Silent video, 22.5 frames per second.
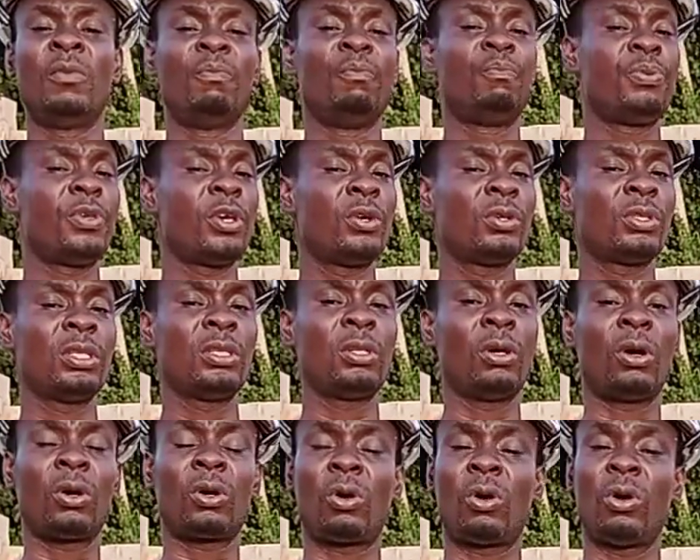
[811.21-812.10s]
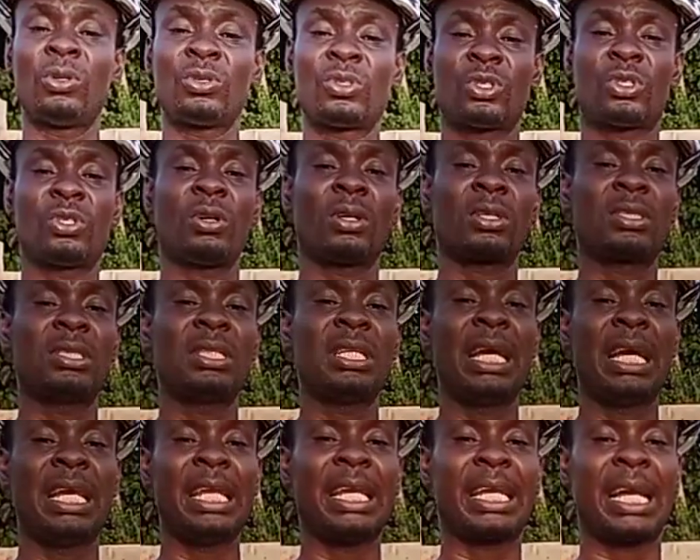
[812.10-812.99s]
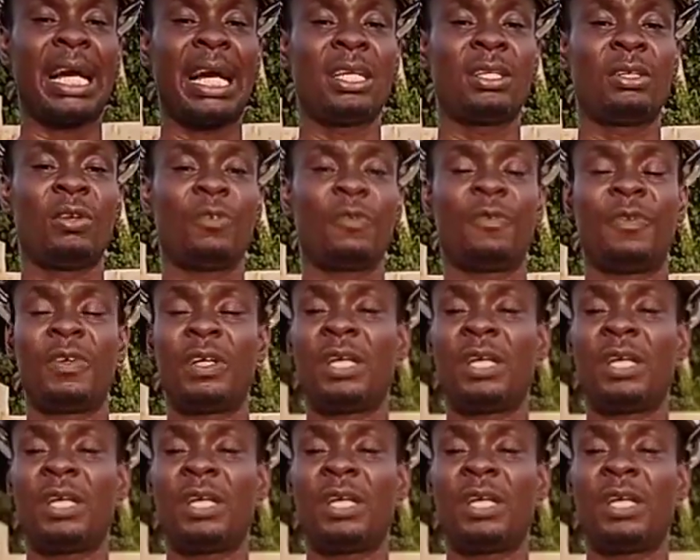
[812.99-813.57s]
building or constructing any kind of